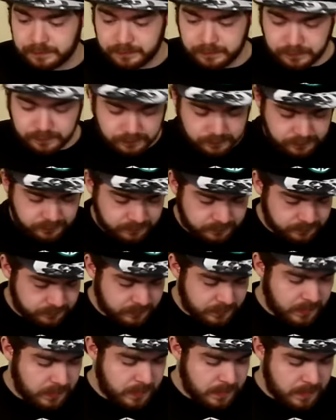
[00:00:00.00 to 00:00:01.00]

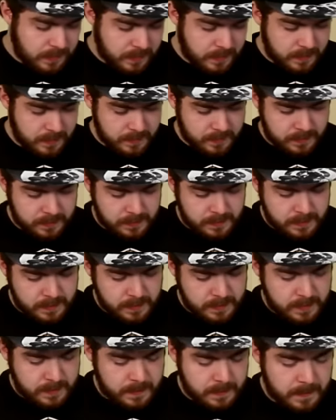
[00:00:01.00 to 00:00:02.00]

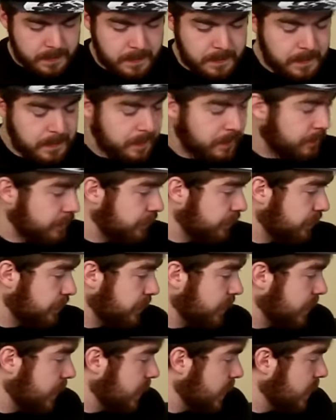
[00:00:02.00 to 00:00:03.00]

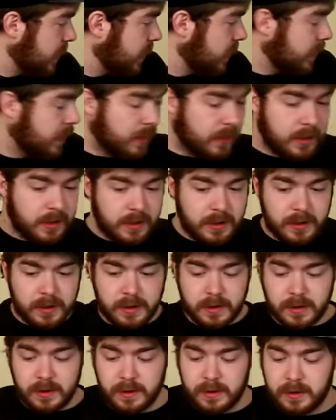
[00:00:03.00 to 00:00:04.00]

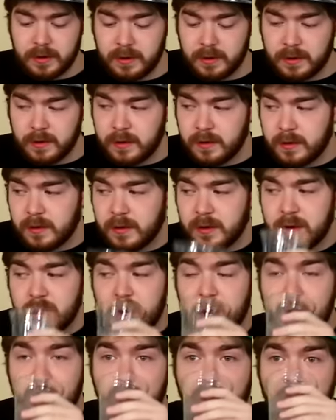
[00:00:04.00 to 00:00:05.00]

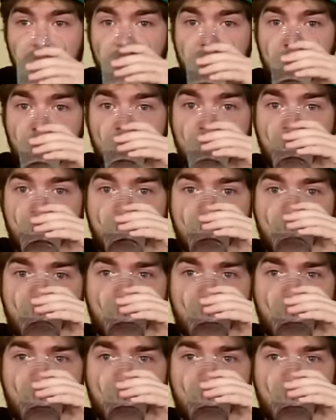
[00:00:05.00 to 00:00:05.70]
No words are spoken by the person on screen.